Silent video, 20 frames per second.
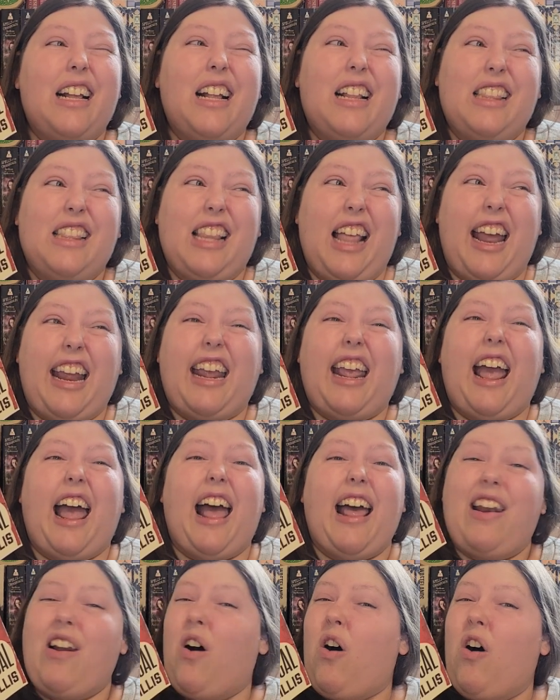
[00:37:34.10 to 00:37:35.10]
like,
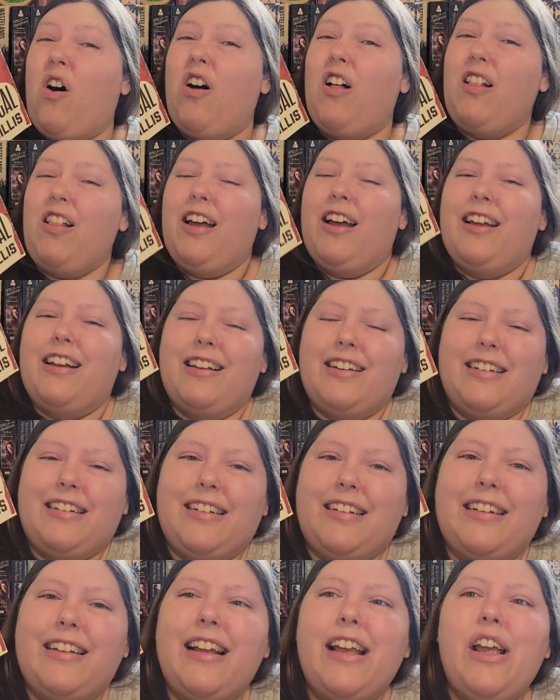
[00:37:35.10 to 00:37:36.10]
at all.
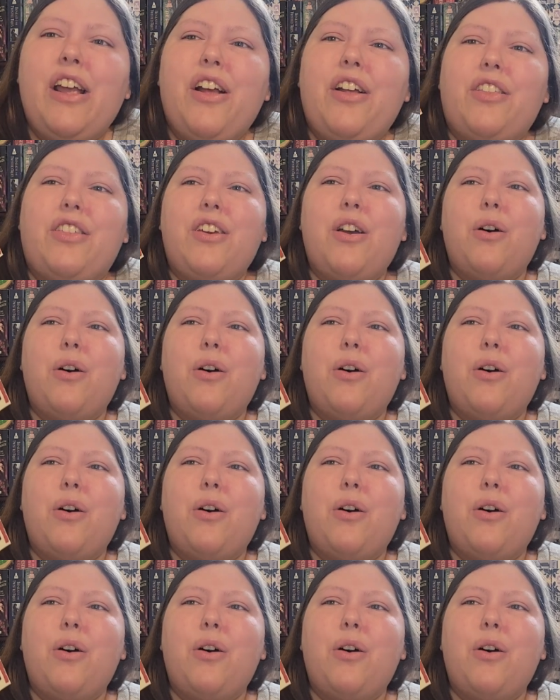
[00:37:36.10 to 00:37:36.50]
The